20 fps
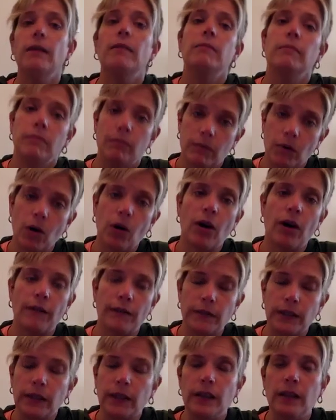More
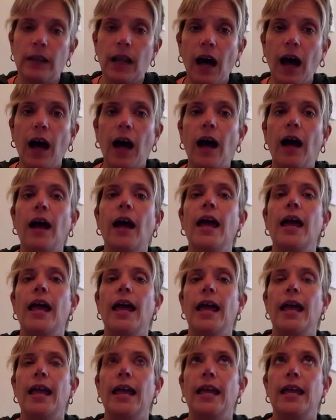often than not,
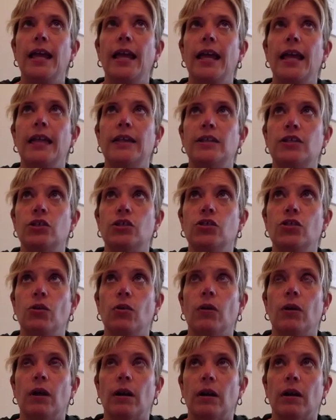it's
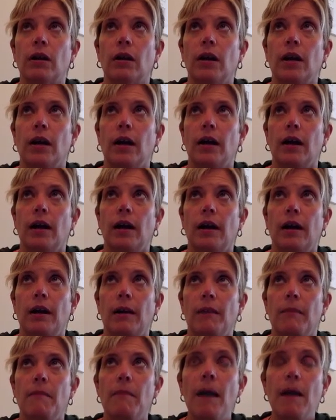your
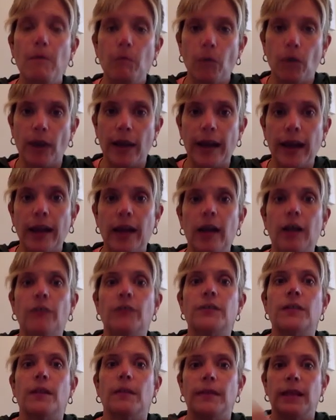memory of
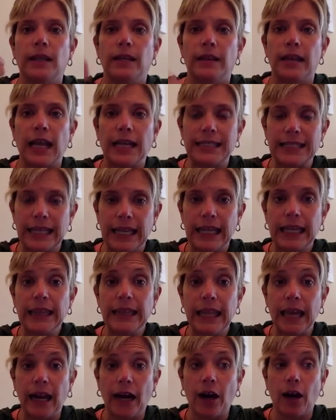something that's in
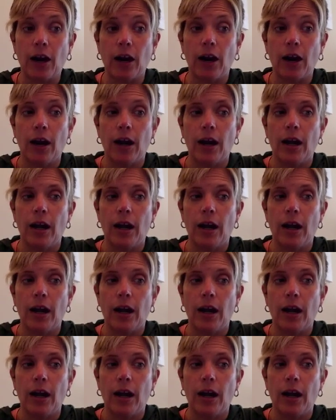there